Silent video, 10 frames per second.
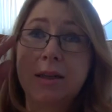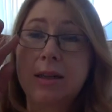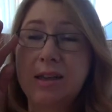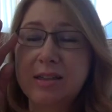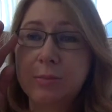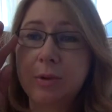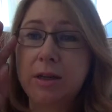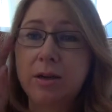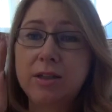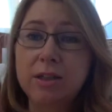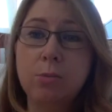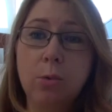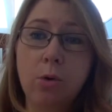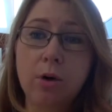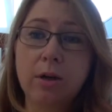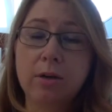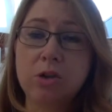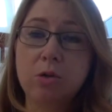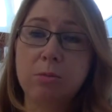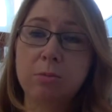Last week, I did walk,
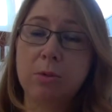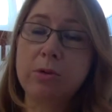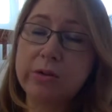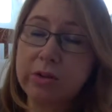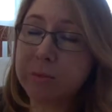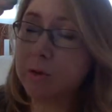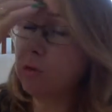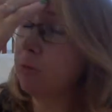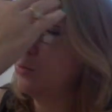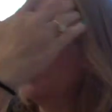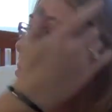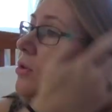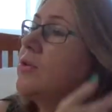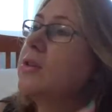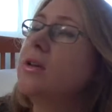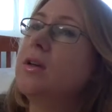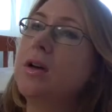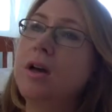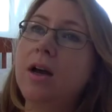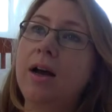do most of my normal walks,
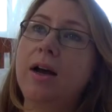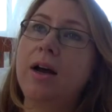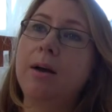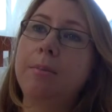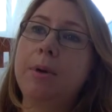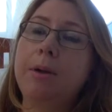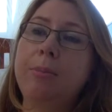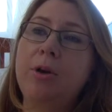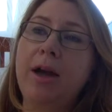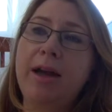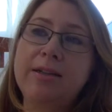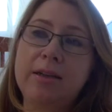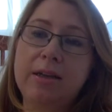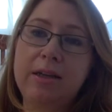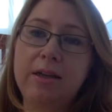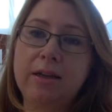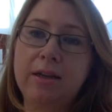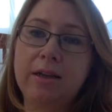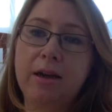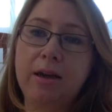but I hadn't done any
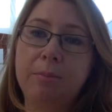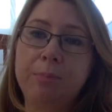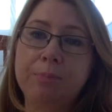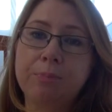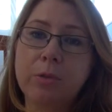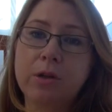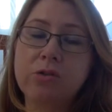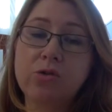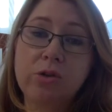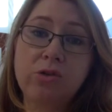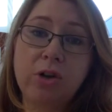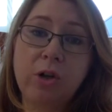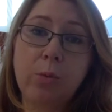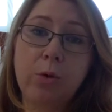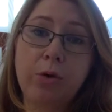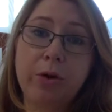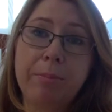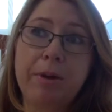strength training work.